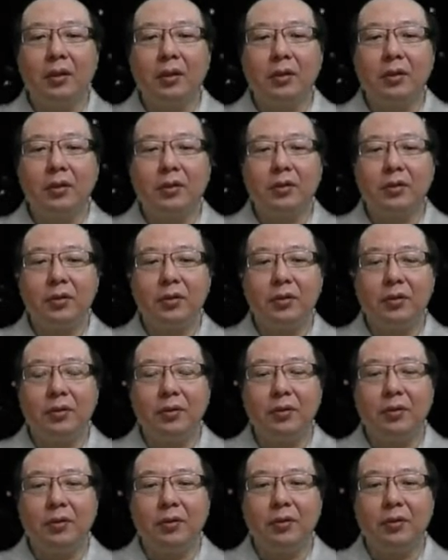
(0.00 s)
So
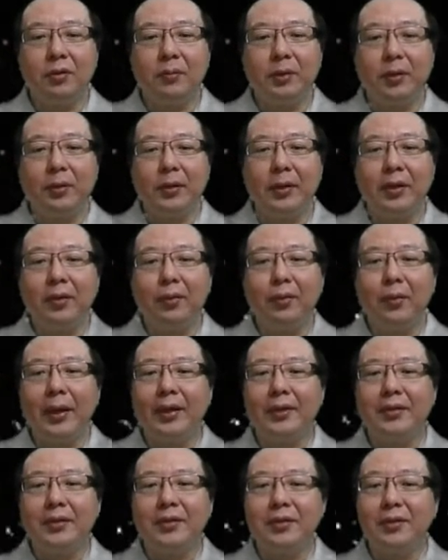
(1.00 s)
you might wonder, where
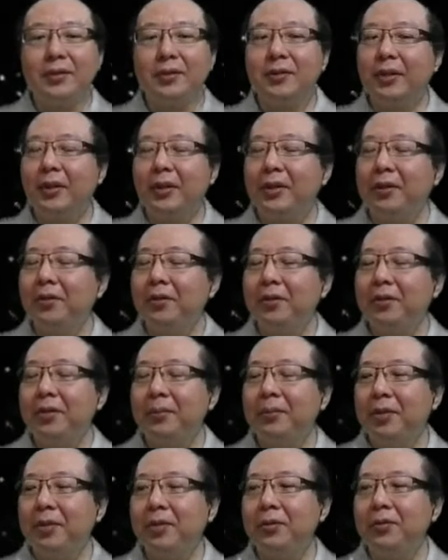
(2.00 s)
is this
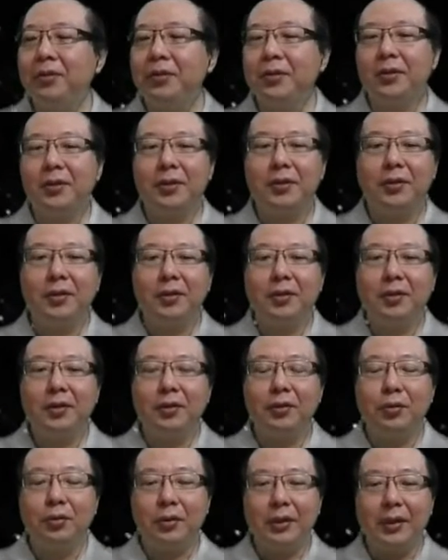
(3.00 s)
algorithm used
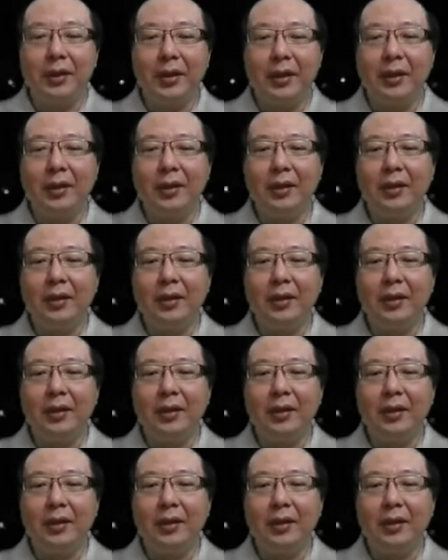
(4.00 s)
today?